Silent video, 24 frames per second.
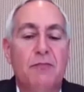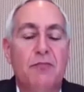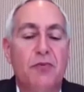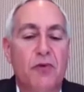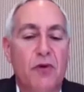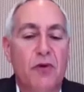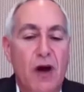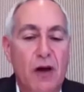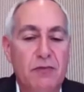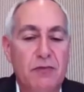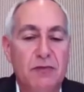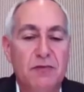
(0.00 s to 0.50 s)

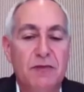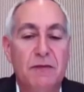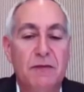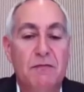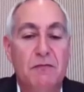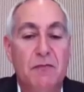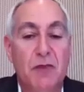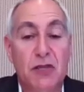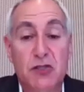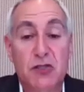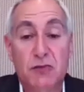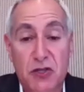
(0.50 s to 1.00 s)
probably
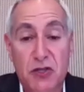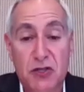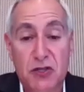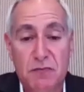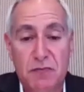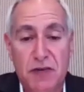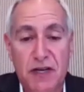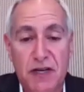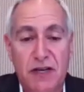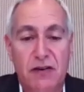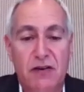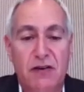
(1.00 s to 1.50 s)
much, much
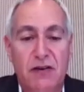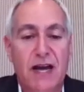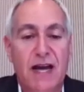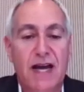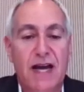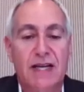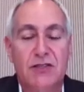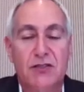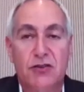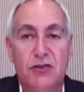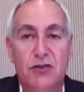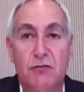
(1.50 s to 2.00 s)
better
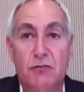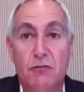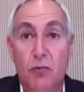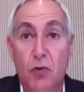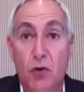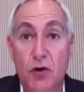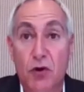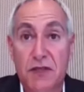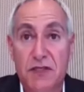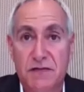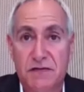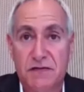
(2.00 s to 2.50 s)
as you're
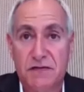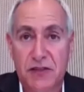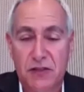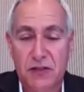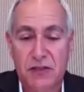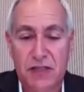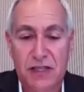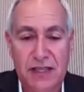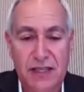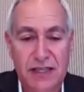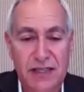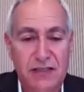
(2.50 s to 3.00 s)
more
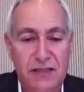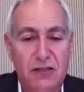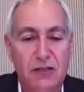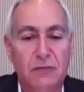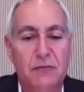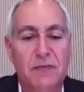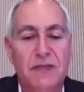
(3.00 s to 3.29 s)
severely ill,